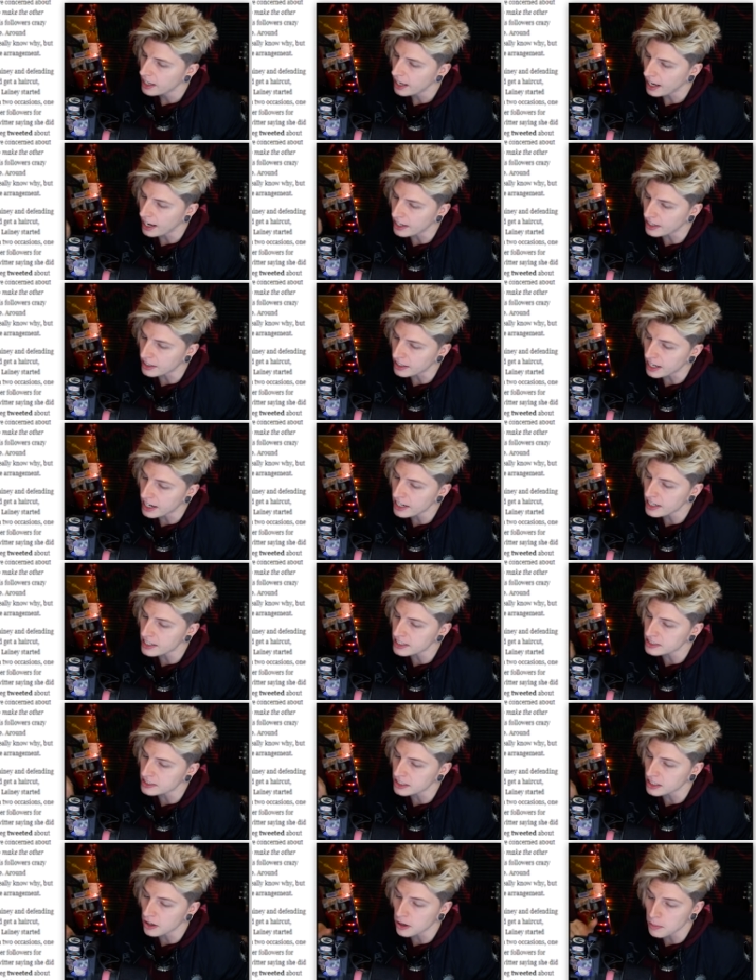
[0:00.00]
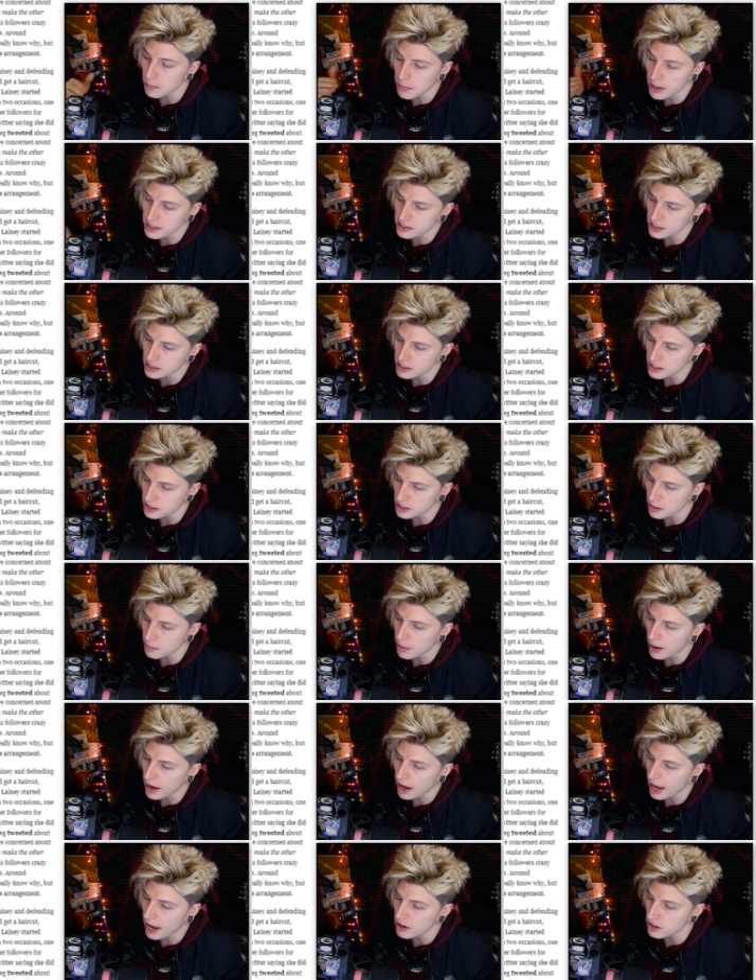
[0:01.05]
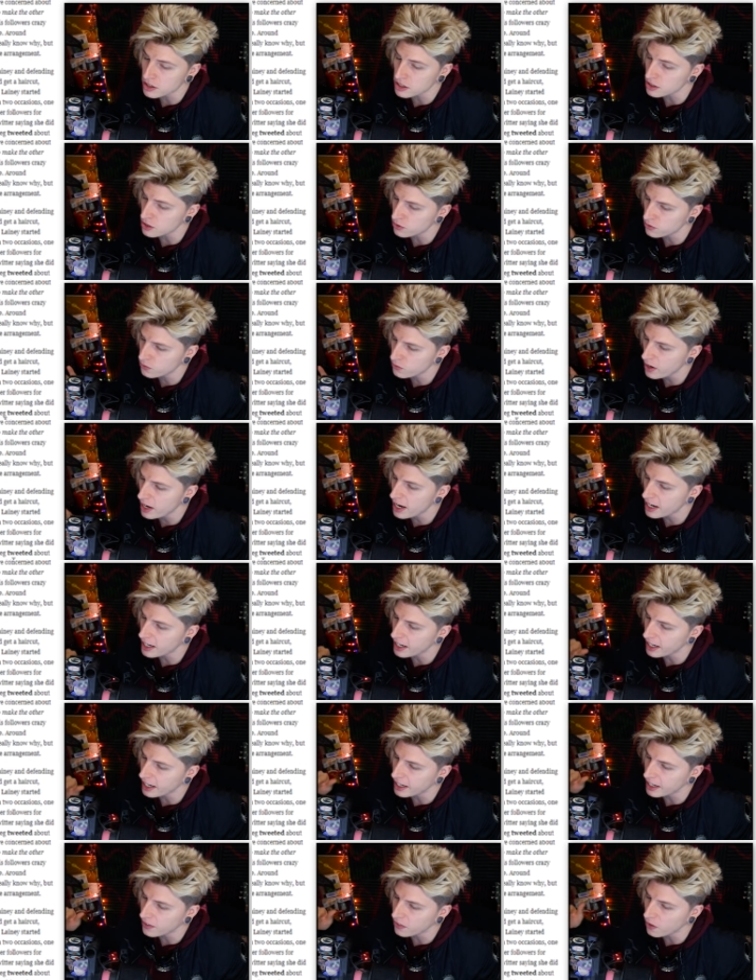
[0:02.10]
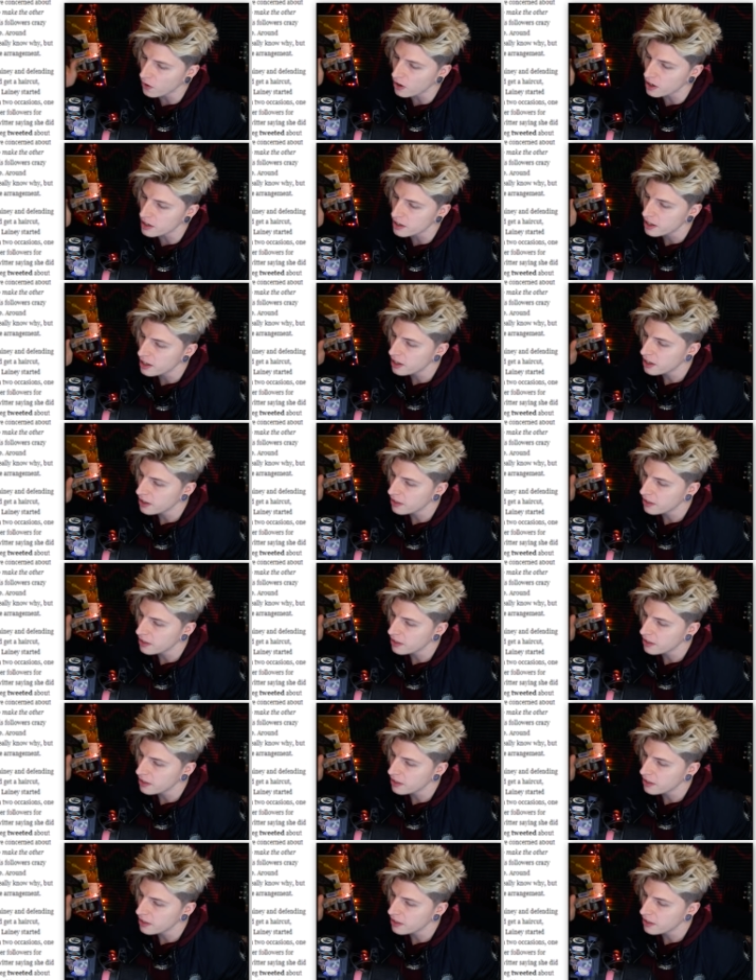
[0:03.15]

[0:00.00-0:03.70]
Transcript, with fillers: and Lainey sent her messages about how she's fake and thought